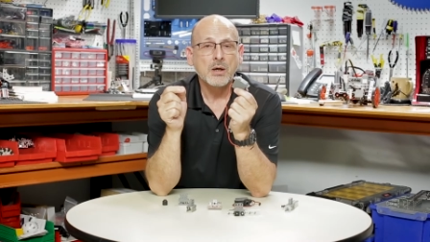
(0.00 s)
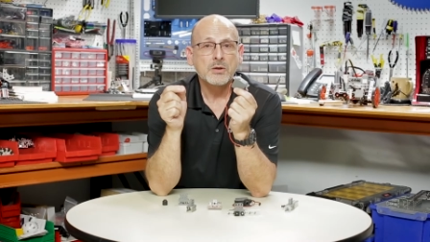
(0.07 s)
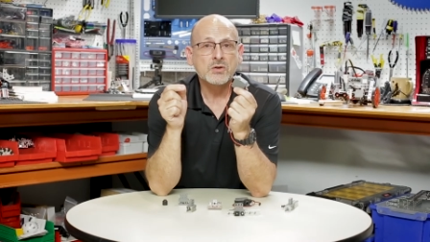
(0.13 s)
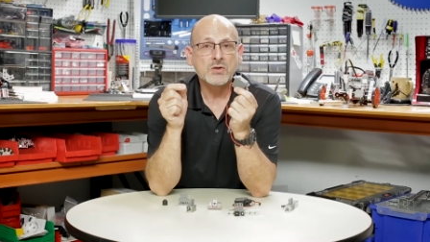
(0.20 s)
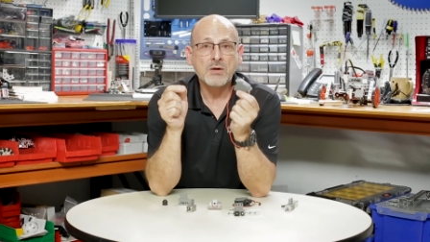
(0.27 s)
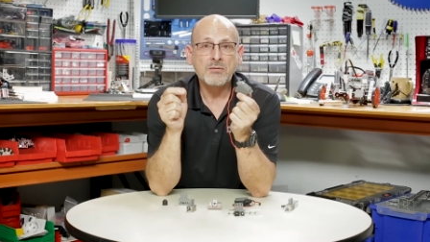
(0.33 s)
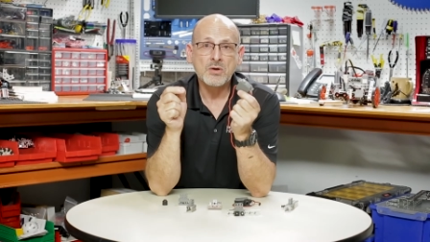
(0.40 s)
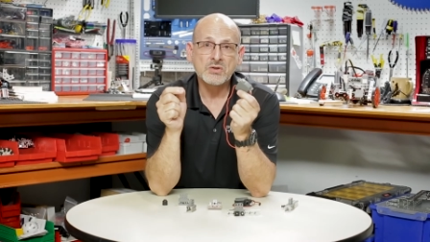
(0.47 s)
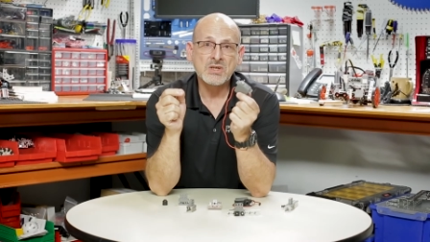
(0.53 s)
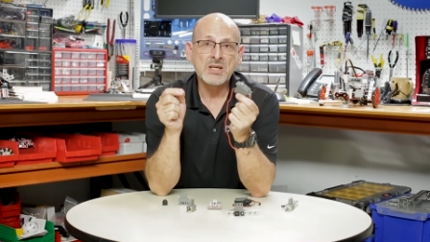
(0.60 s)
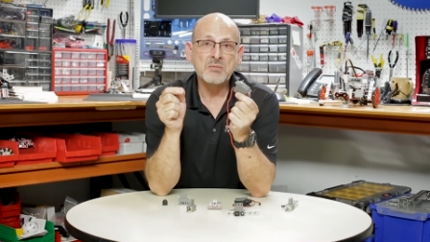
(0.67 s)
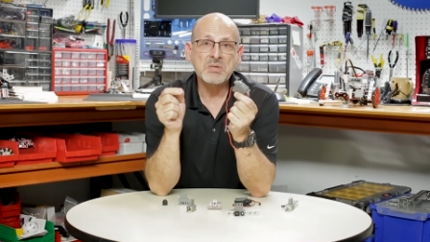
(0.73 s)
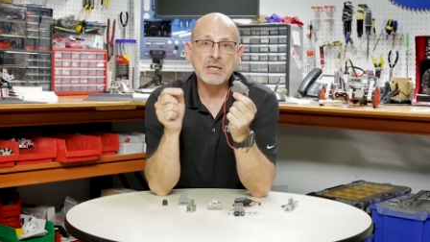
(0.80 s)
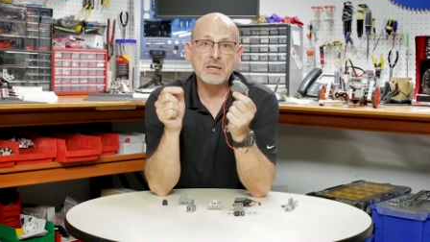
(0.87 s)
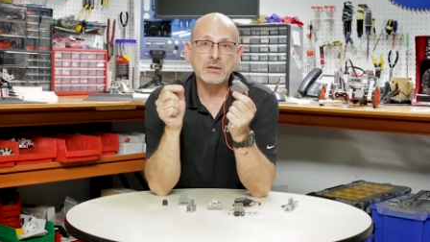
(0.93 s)
servos
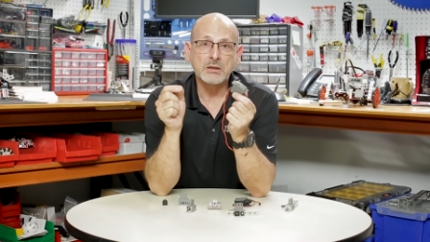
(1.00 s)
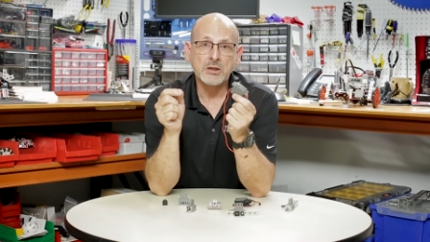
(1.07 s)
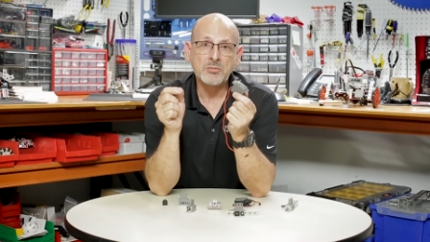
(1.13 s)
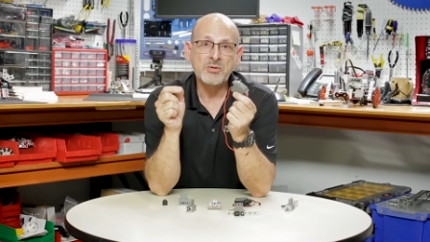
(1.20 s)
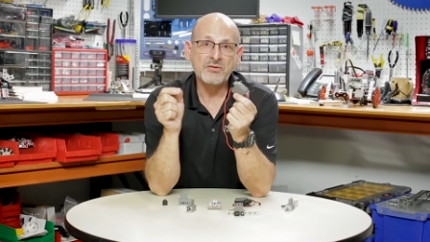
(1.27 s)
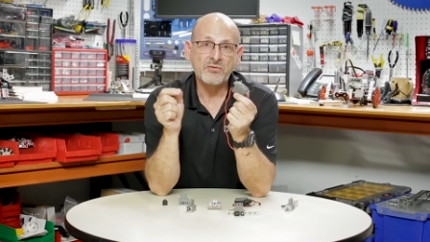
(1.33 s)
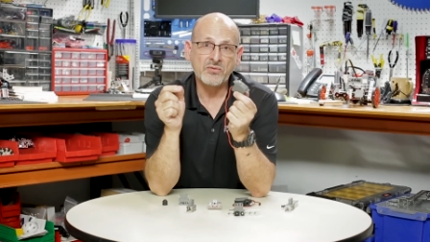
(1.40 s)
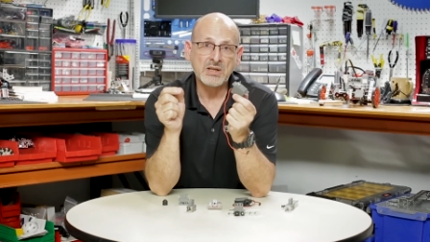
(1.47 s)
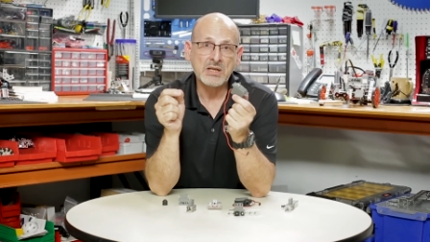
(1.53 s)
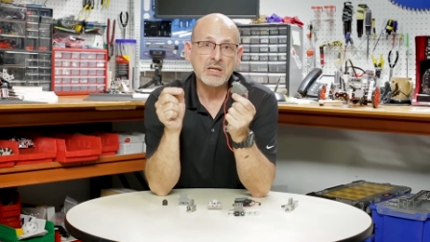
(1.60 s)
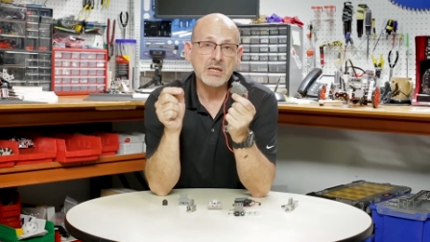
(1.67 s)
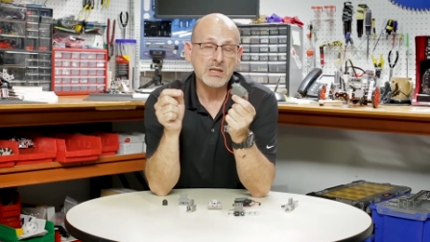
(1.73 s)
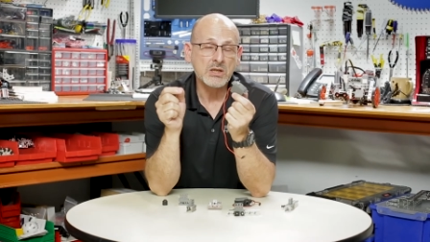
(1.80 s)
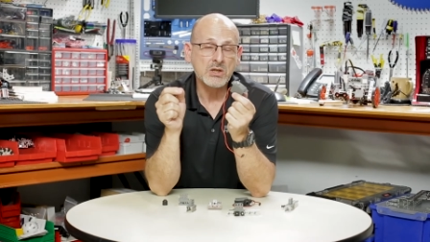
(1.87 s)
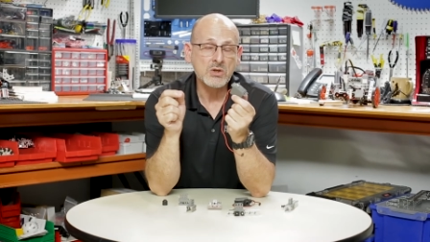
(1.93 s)
can be a little bit
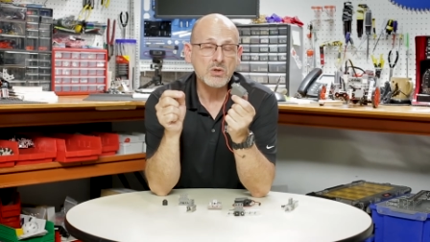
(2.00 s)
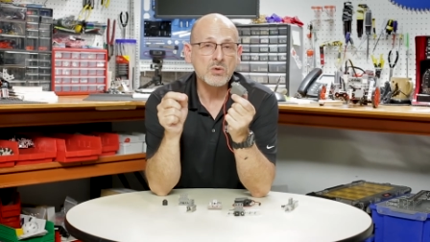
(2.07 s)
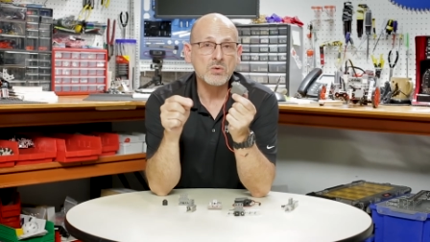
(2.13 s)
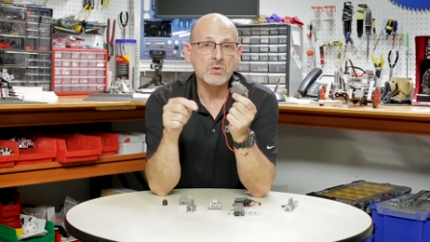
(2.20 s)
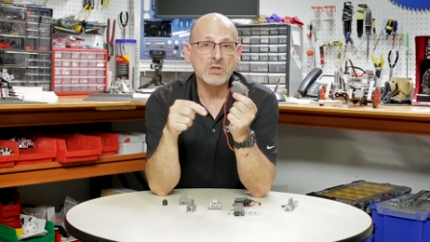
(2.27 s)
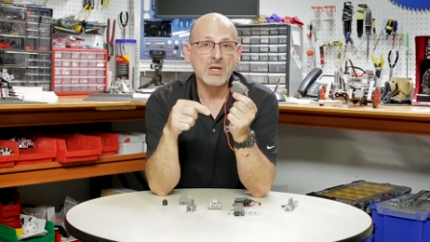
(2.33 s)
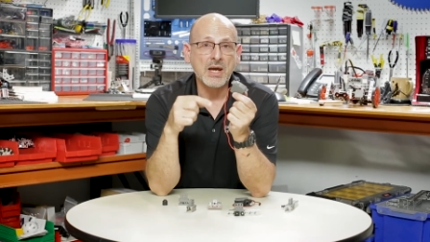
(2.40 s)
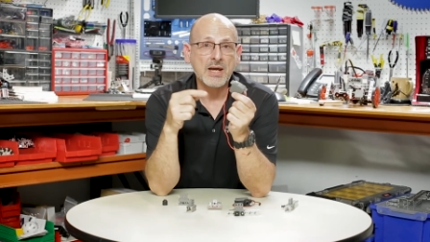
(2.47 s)
finicky to use